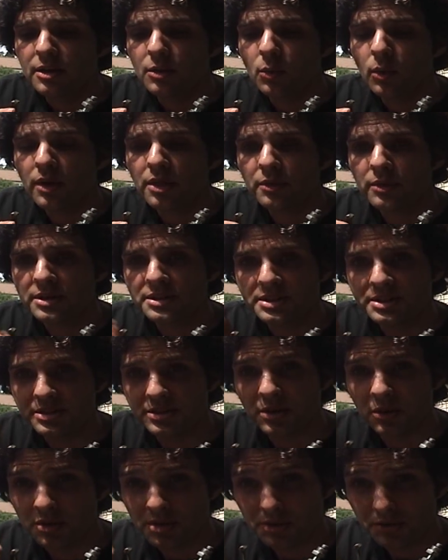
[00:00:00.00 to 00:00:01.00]
one of the reasons
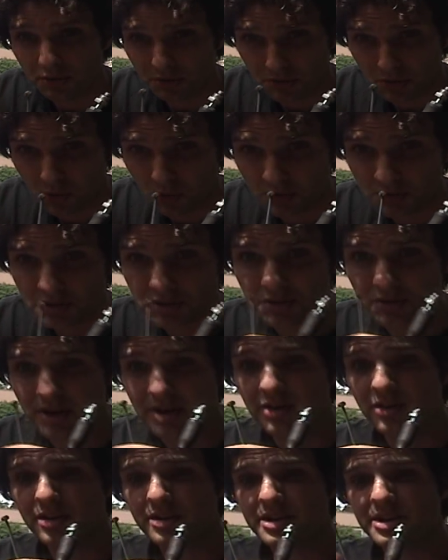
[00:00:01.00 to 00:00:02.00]
you don't use a torch
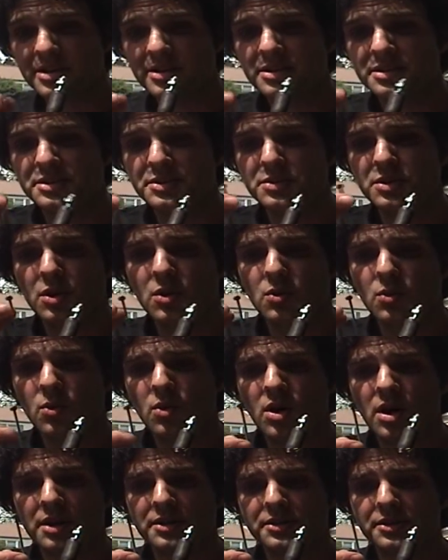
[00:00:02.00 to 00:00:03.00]
straight on here is you don't
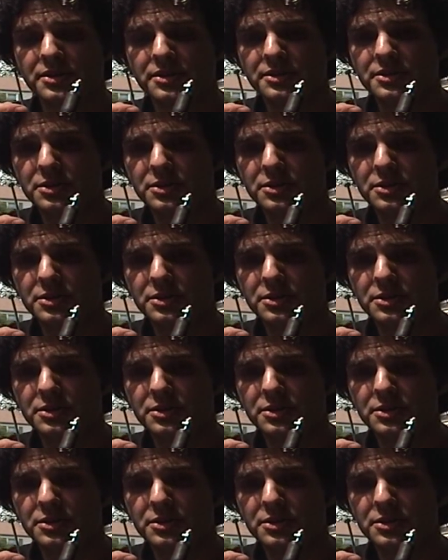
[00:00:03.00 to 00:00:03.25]
want